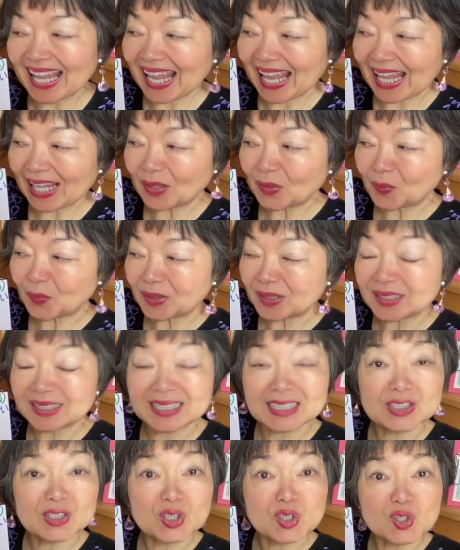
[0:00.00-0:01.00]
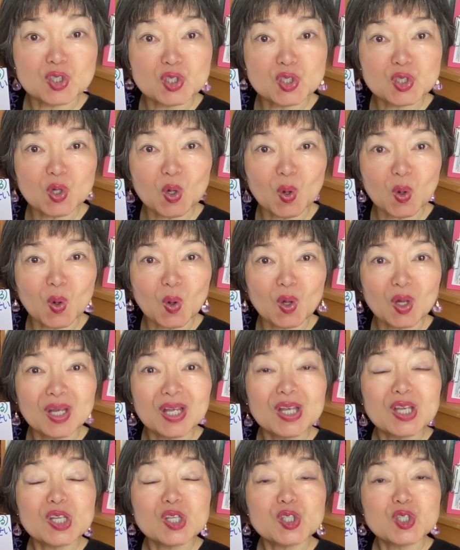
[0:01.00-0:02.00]
And with this sho,
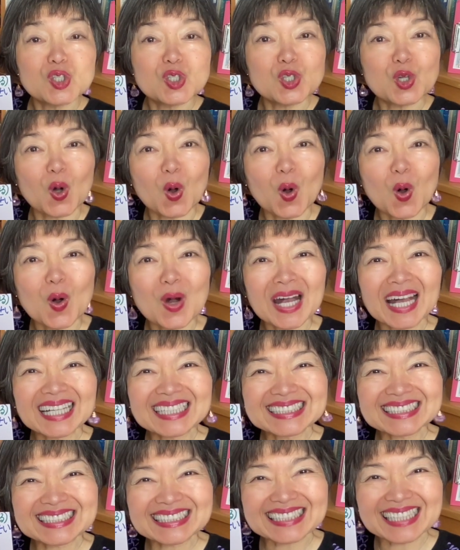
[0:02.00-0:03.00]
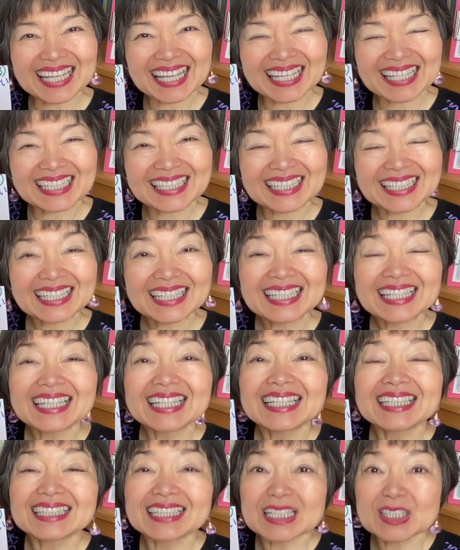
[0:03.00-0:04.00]
shogakusei,
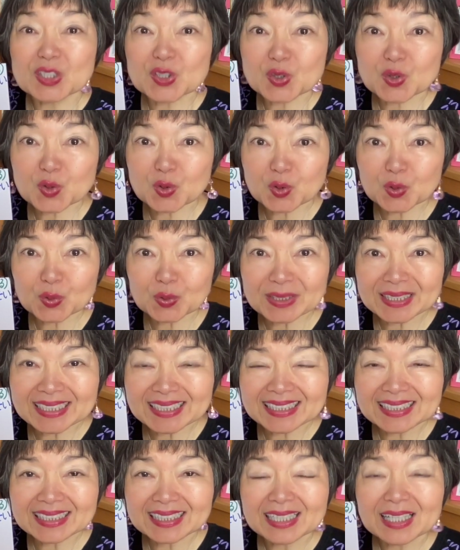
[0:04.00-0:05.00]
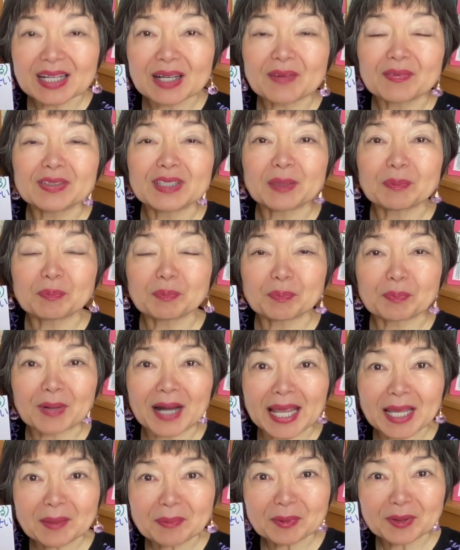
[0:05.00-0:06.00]
the student of the
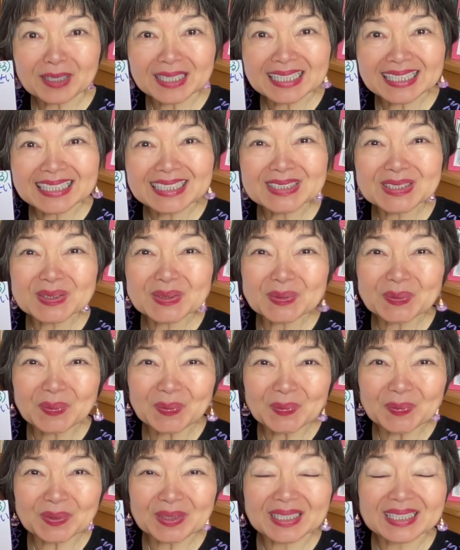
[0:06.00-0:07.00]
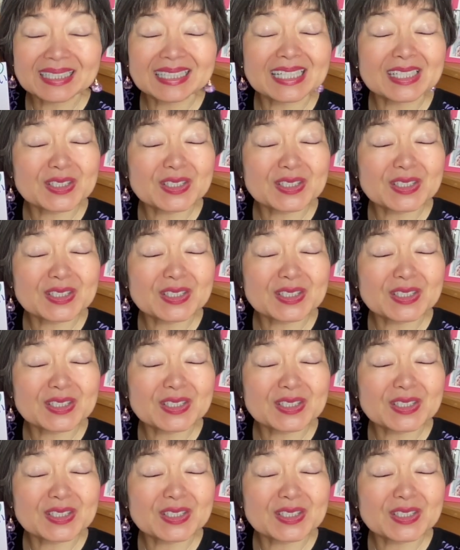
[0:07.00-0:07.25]
primary school, the